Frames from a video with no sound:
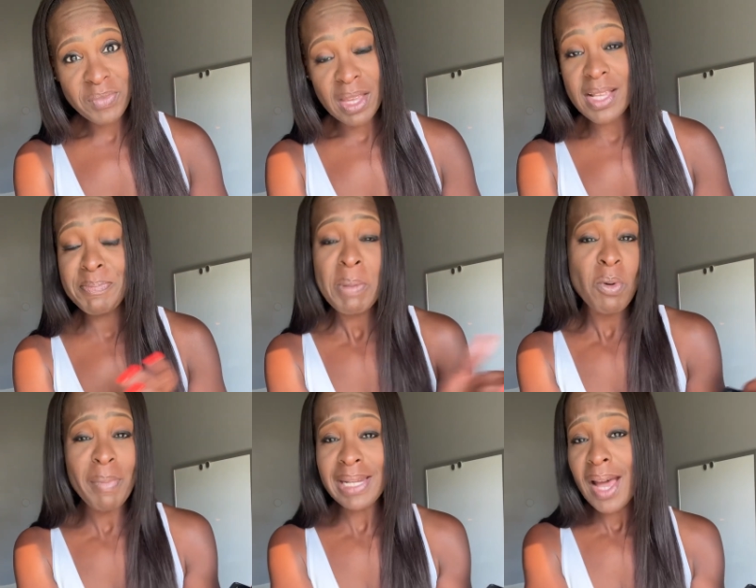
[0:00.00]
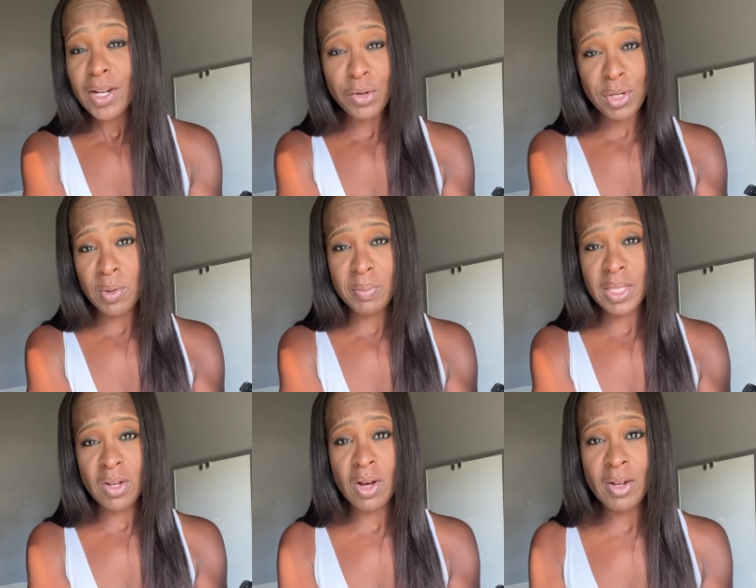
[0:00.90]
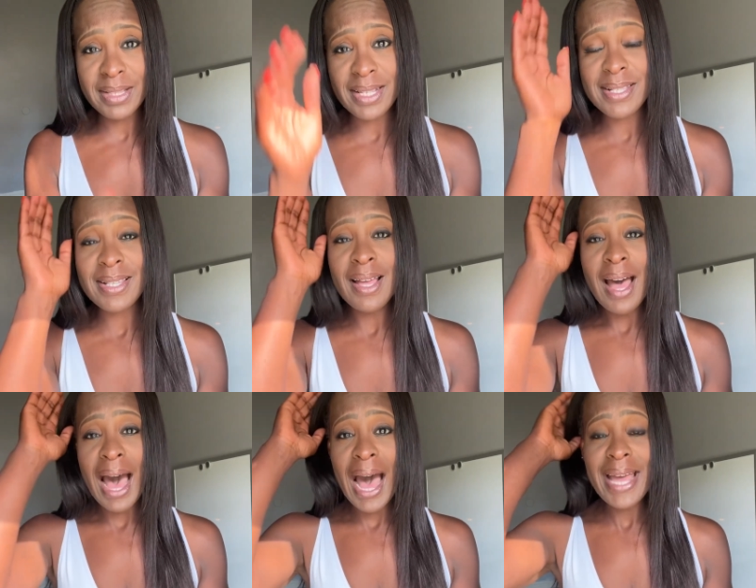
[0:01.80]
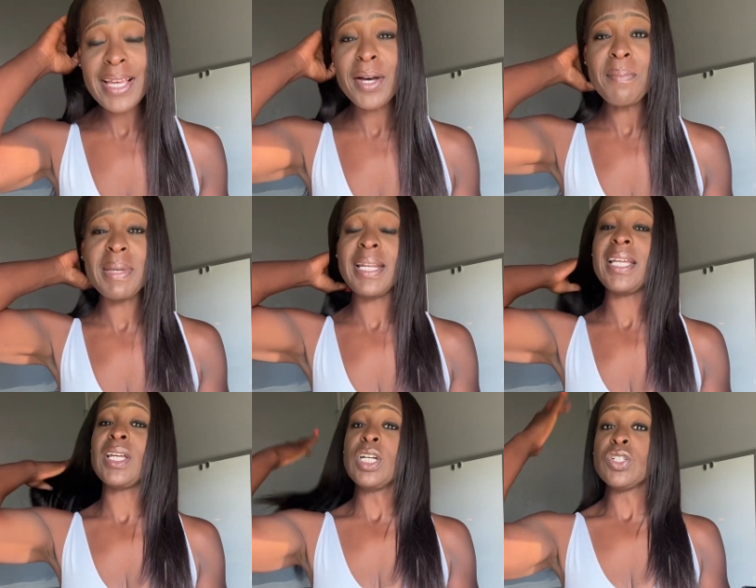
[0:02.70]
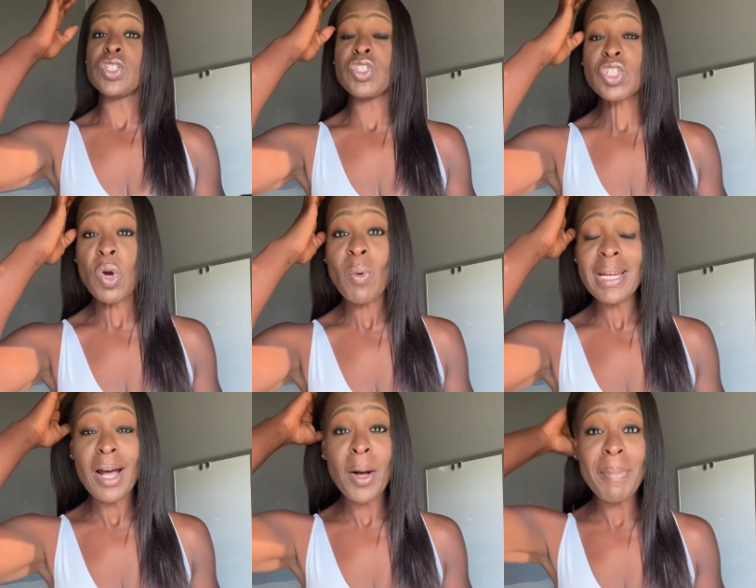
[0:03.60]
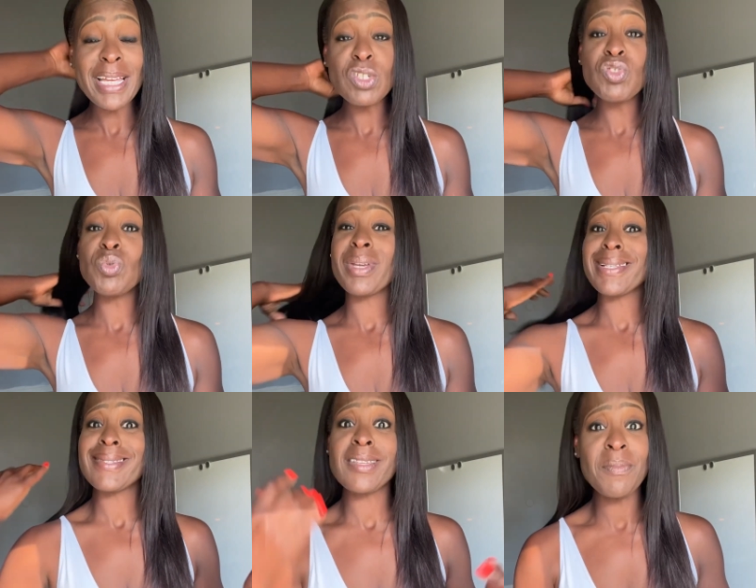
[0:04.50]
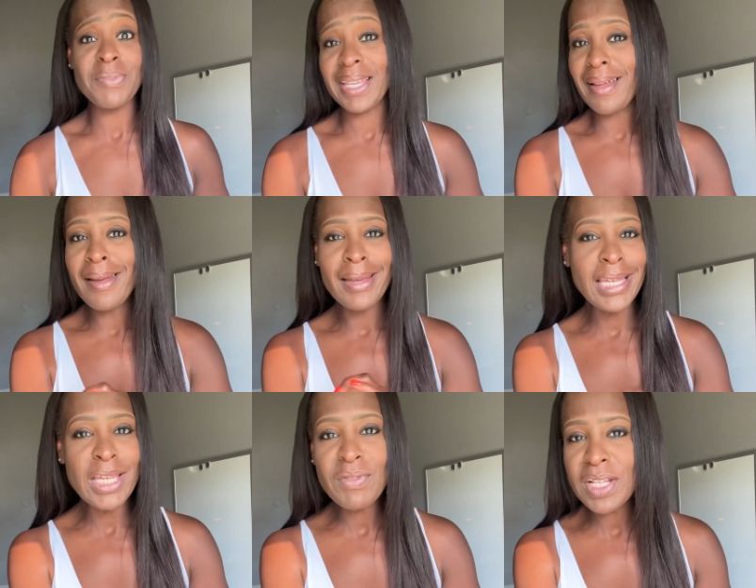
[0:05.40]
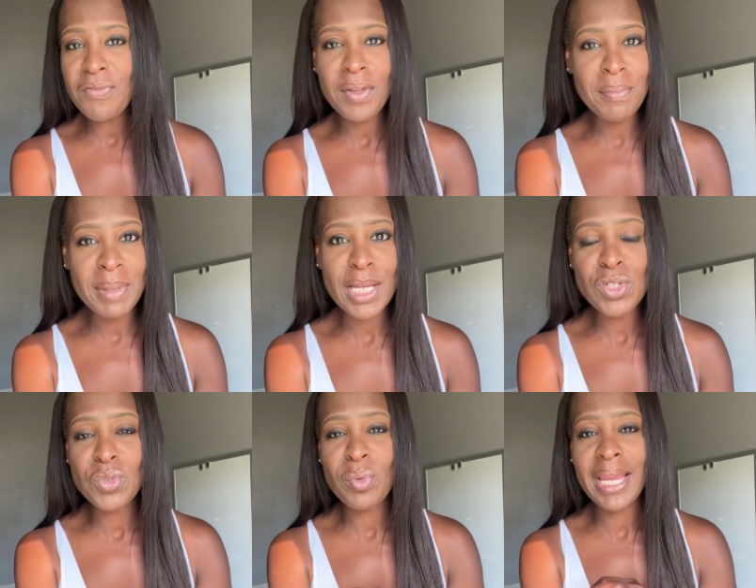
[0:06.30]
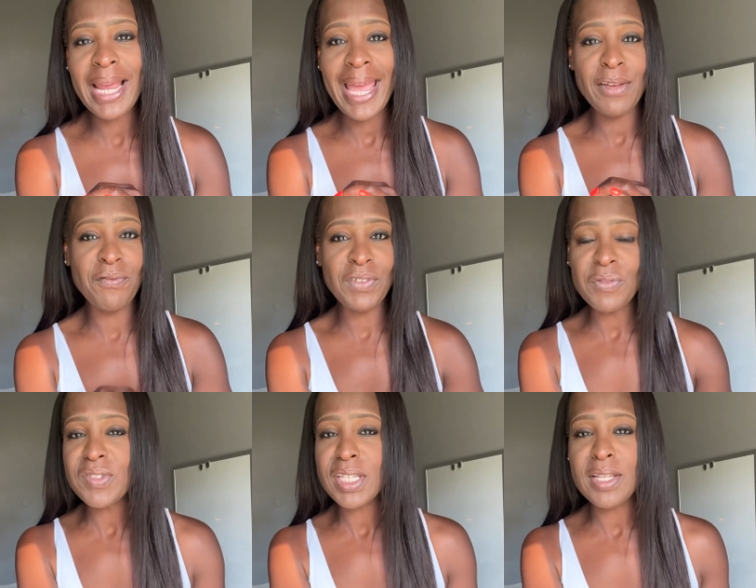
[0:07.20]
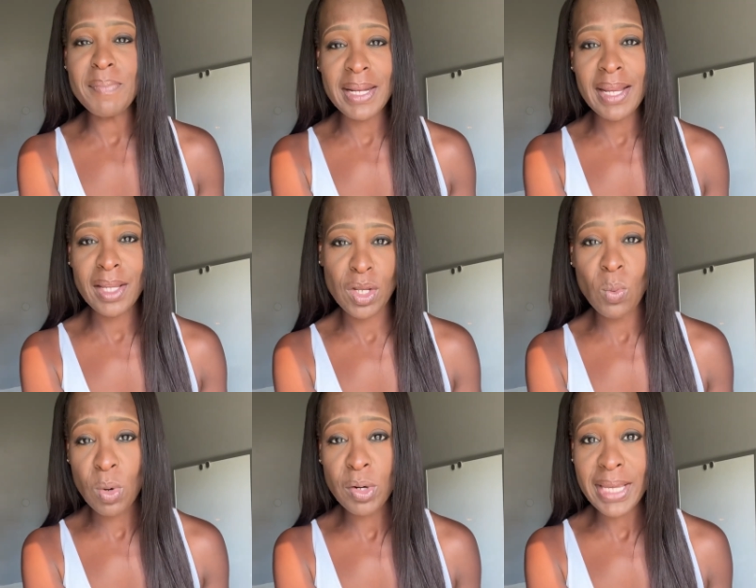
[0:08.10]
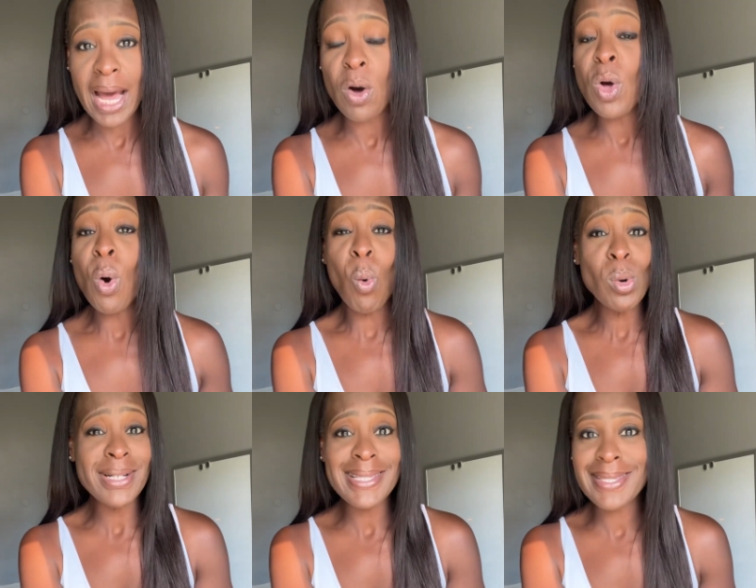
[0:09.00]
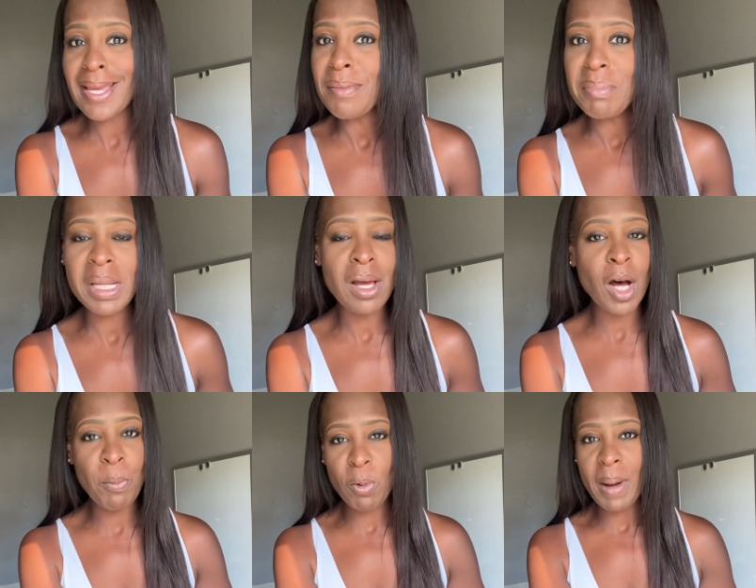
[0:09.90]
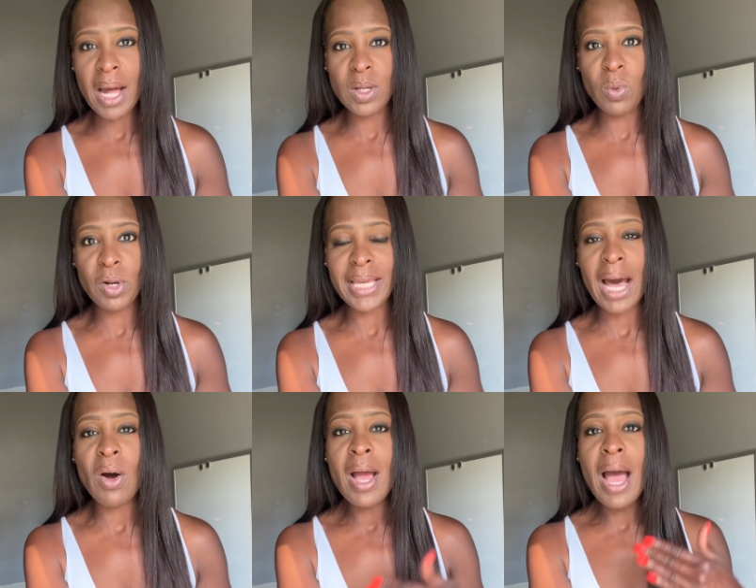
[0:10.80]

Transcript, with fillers: and people may not agree with me on this, I committed to showing up and doing something, even if it meant doing a 15 minute HIIT workout or a 10 minute upper body workout.